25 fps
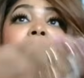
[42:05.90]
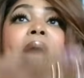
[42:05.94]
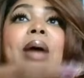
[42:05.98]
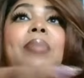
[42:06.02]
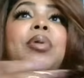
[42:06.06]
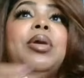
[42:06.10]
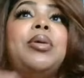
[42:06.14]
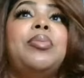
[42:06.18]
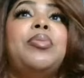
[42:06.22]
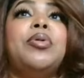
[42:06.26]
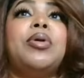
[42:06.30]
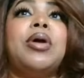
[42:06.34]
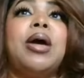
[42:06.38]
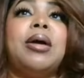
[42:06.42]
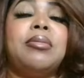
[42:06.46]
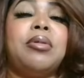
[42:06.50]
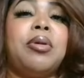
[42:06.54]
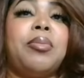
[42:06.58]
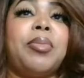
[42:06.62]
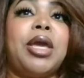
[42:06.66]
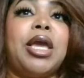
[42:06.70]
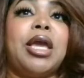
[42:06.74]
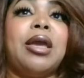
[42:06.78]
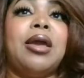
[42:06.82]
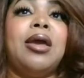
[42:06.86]
people come to
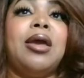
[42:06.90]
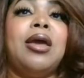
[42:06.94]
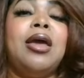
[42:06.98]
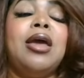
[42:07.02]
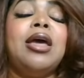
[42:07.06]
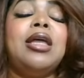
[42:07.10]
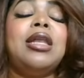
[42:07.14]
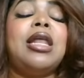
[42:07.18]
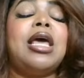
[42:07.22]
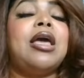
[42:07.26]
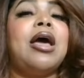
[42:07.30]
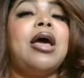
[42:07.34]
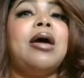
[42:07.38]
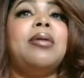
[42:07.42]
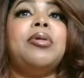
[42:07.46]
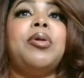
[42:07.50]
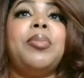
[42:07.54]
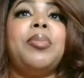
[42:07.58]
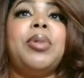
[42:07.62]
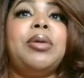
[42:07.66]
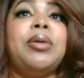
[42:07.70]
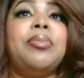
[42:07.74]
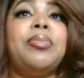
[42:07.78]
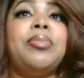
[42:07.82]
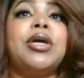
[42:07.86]
me. They come to
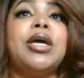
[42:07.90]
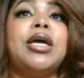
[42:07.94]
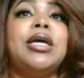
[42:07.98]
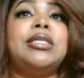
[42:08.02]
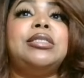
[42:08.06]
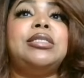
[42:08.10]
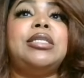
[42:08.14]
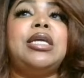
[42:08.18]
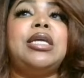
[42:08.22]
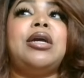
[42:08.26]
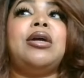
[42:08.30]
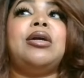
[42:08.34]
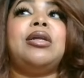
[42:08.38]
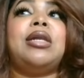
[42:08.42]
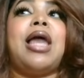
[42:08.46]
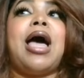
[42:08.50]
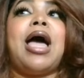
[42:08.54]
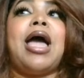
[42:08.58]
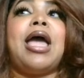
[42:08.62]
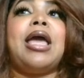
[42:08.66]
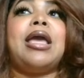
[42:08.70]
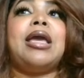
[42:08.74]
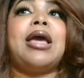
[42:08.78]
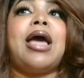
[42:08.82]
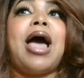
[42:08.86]
me because they're
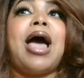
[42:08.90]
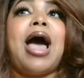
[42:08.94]
like,